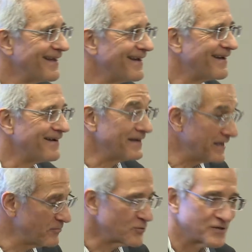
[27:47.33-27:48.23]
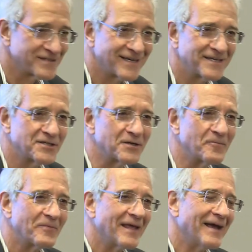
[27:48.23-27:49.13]
uh, in Hebrew translation.
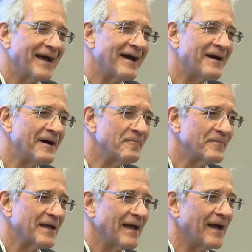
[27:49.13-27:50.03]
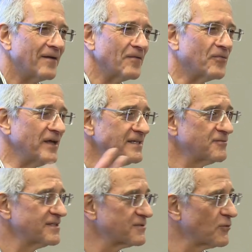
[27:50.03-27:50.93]
Um, these
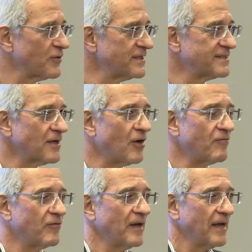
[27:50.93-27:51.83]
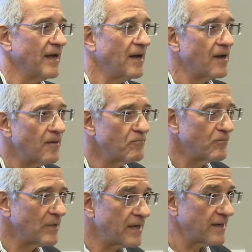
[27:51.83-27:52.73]
were stories of
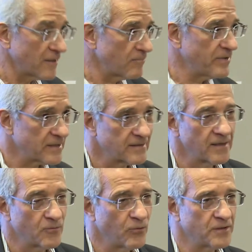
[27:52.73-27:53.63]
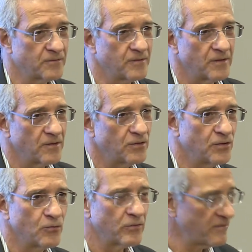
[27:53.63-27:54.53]
um, a little bit like what
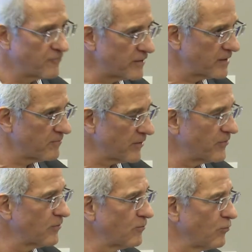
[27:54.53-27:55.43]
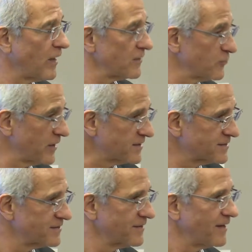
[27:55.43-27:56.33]
you would have read about the Wild West.
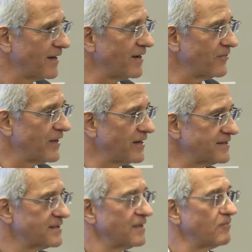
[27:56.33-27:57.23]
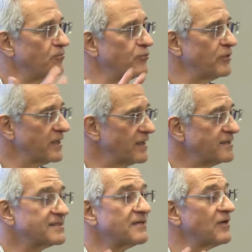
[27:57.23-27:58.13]
Uh, that is bringing
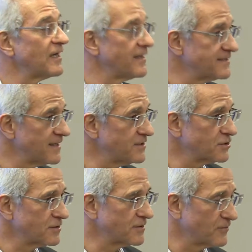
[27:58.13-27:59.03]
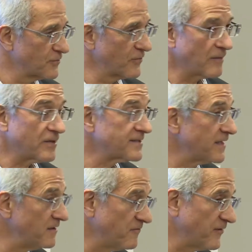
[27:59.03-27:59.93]
civilization to that place.
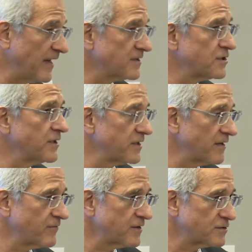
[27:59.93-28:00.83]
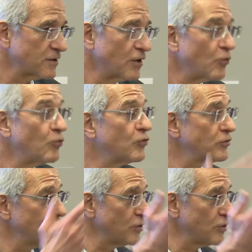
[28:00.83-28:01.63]
And in fact, Sienkiewicz, who couldn't